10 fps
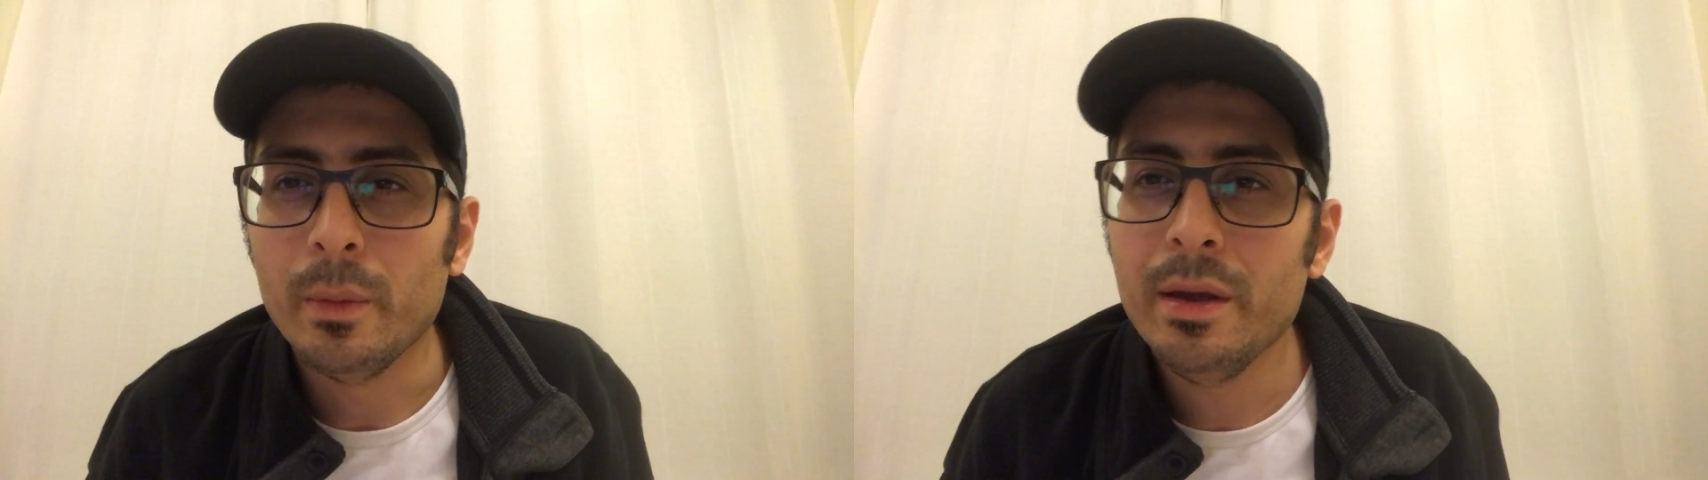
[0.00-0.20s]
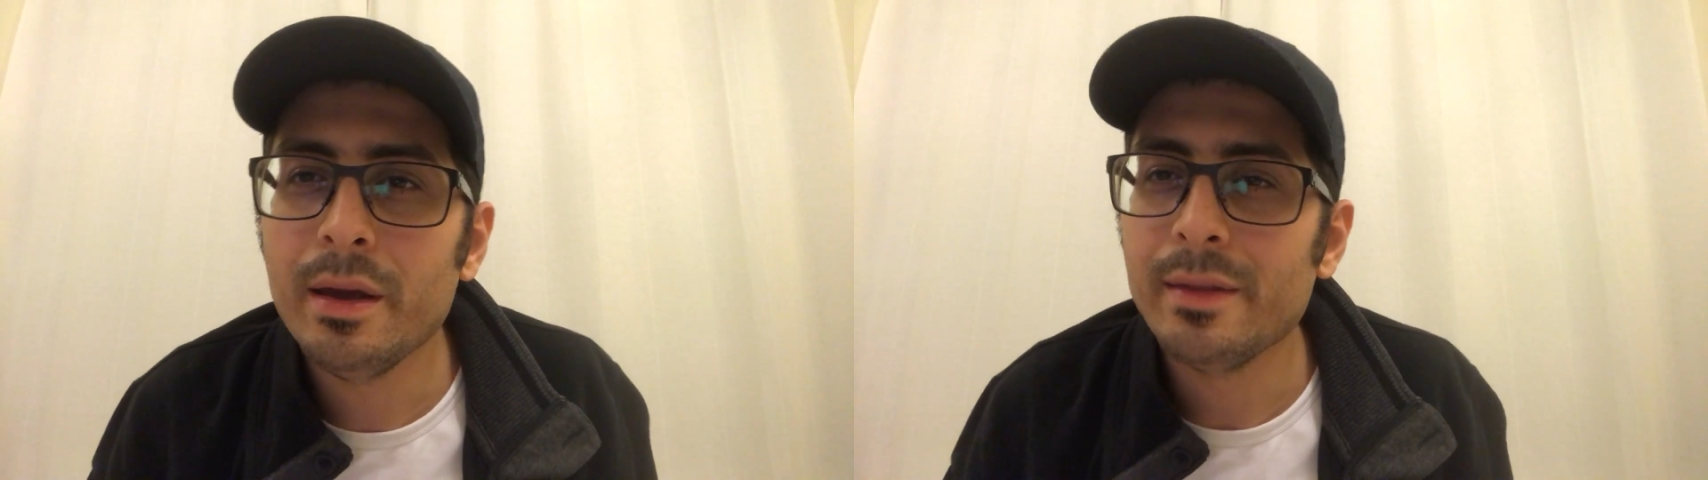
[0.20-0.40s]

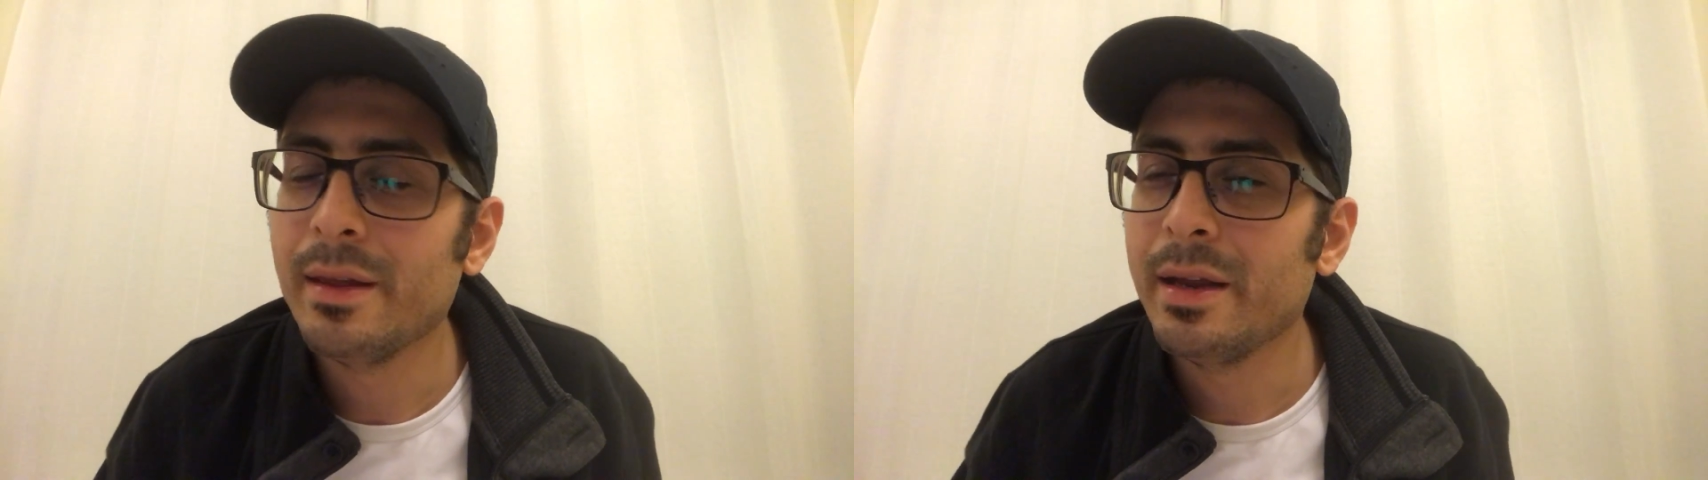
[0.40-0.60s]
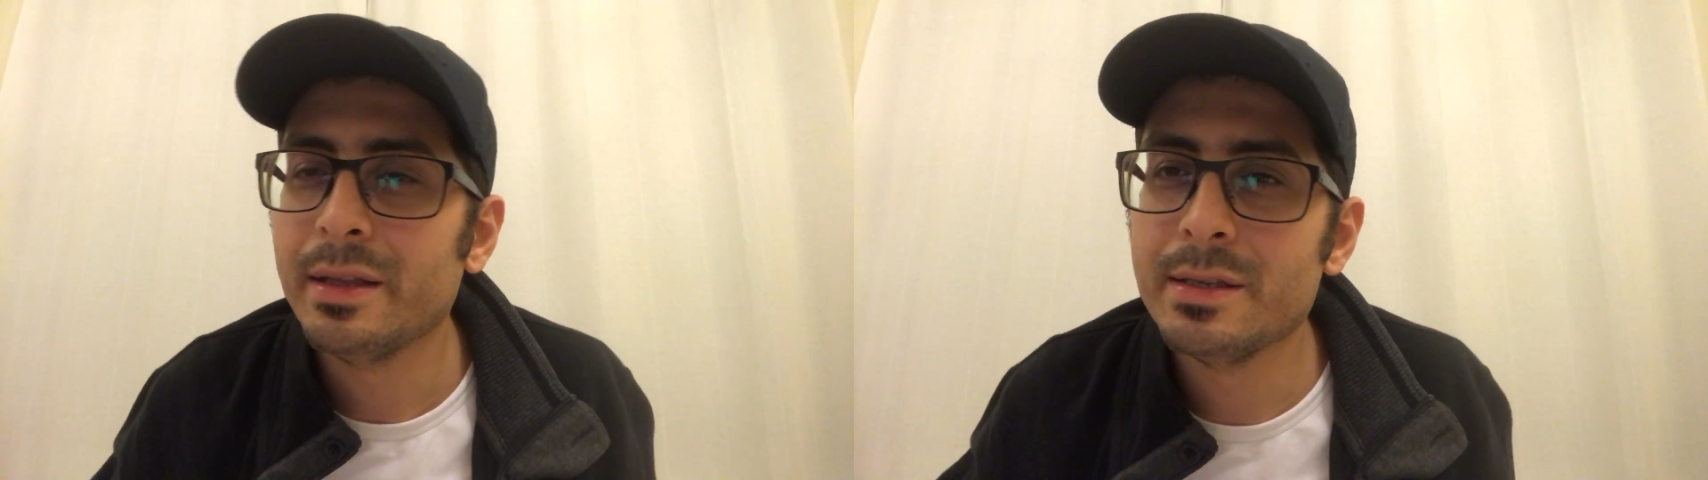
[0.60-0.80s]
week and
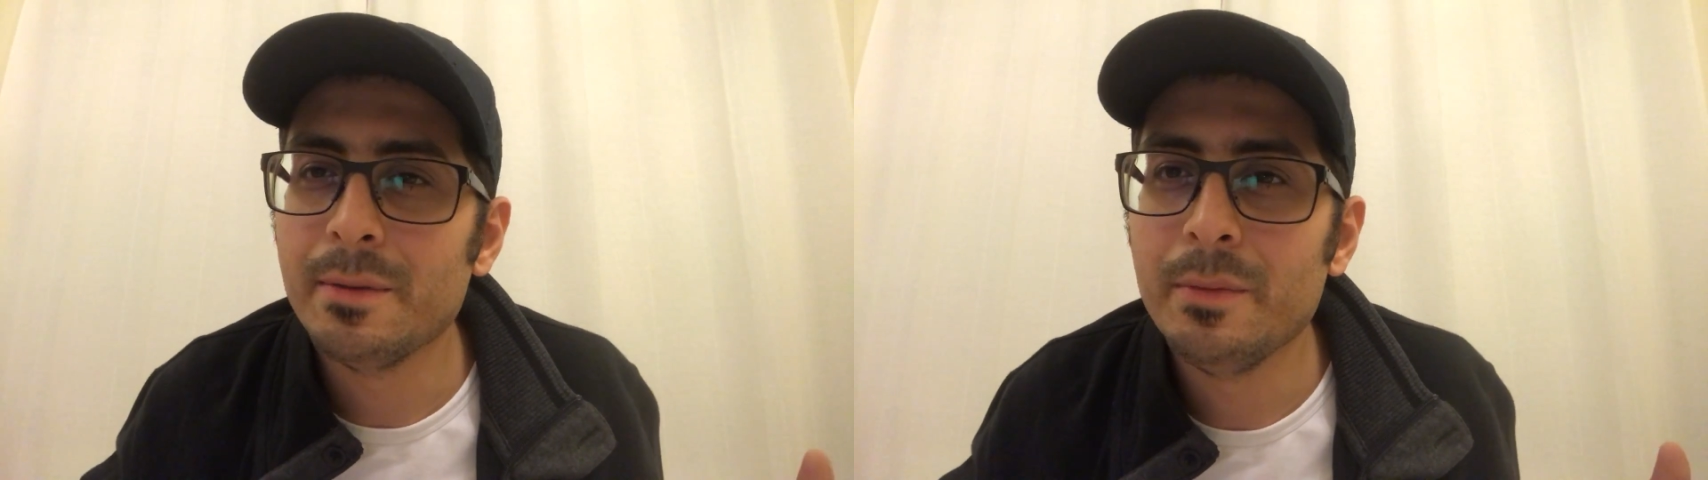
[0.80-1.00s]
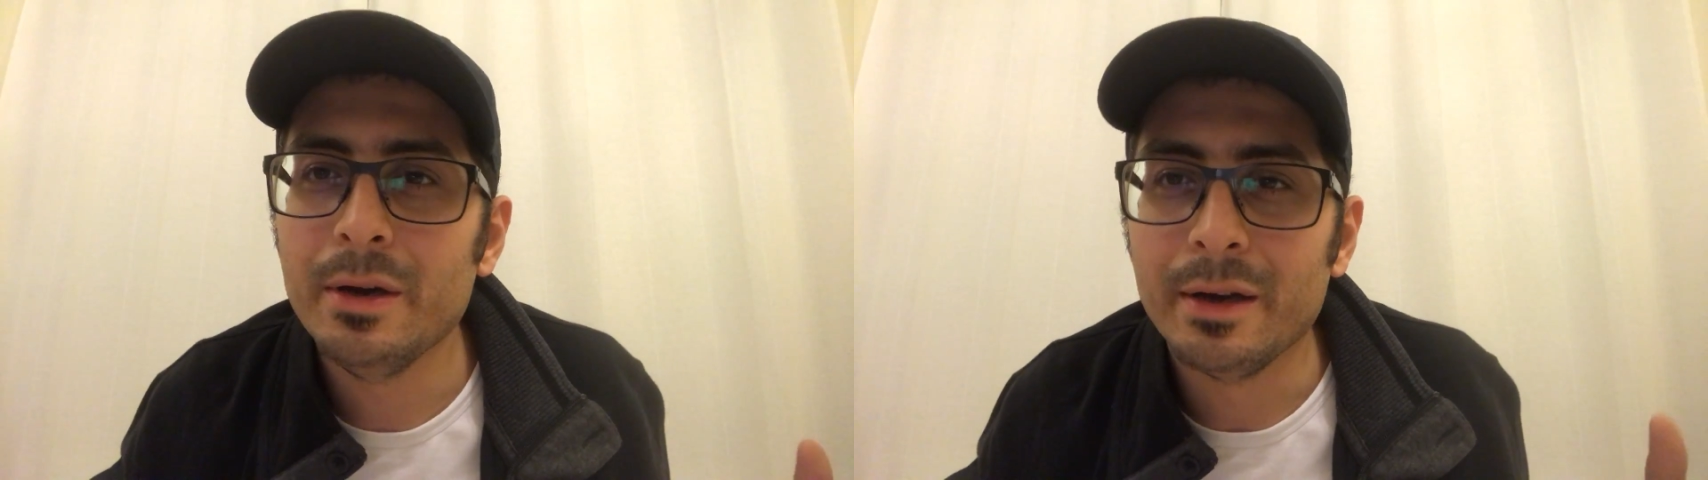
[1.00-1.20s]
then I
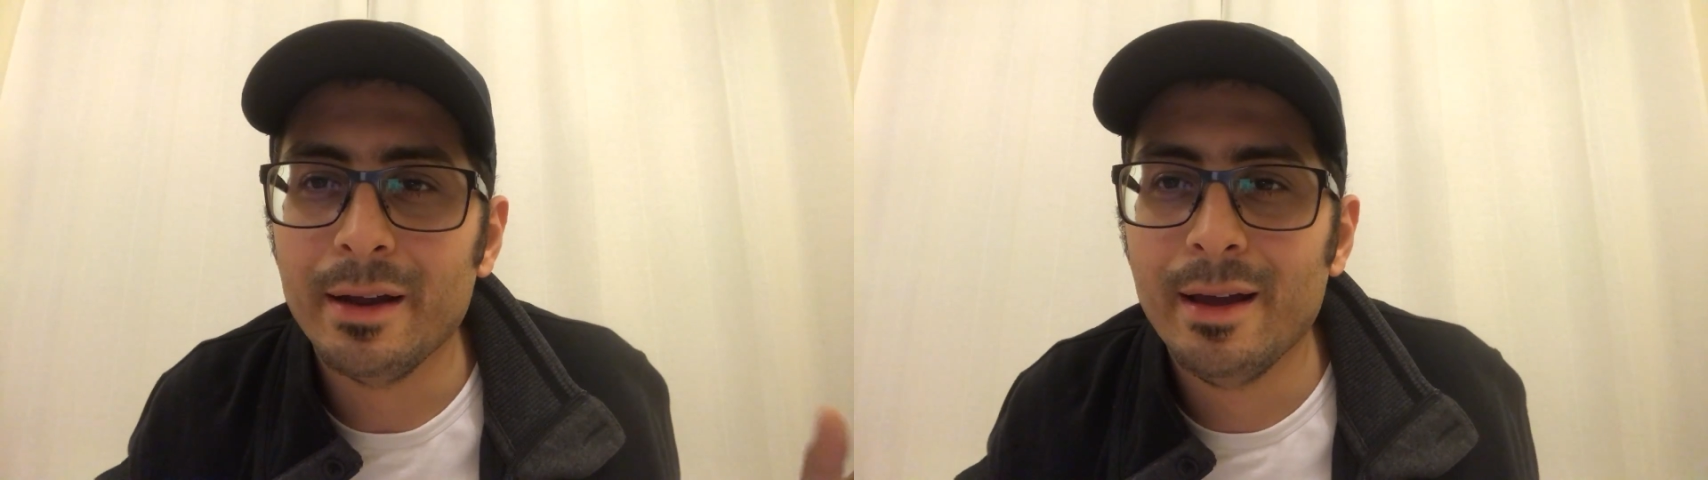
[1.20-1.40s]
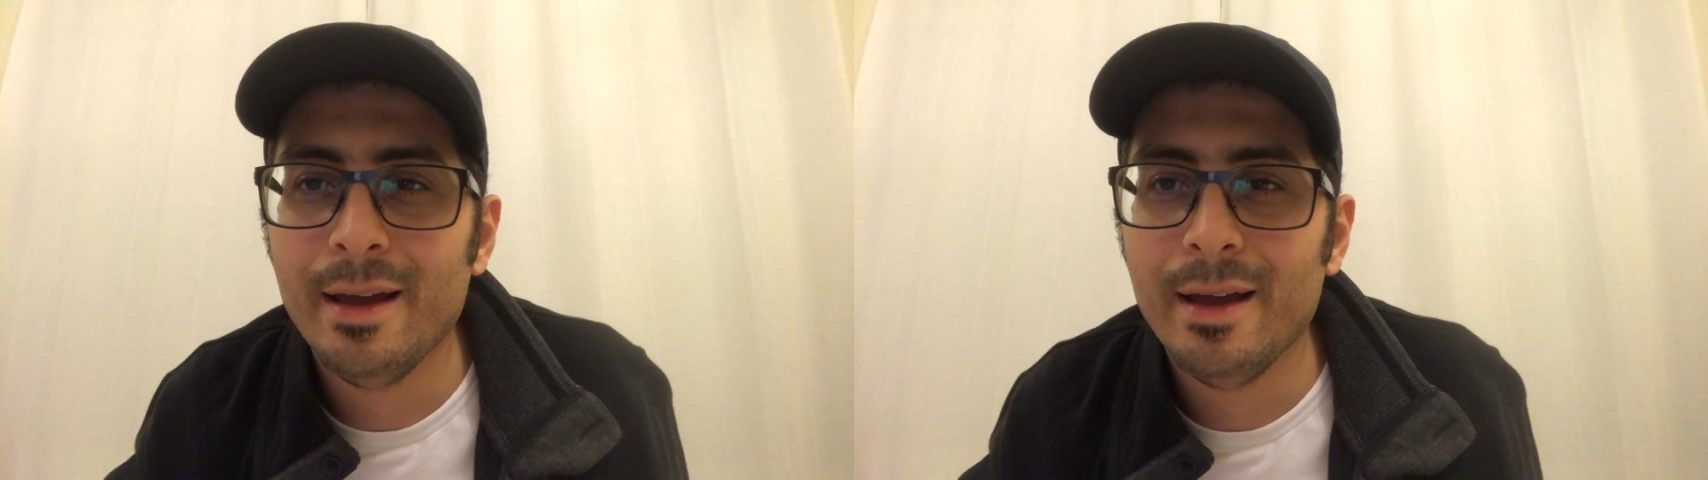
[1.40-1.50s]
disappeared.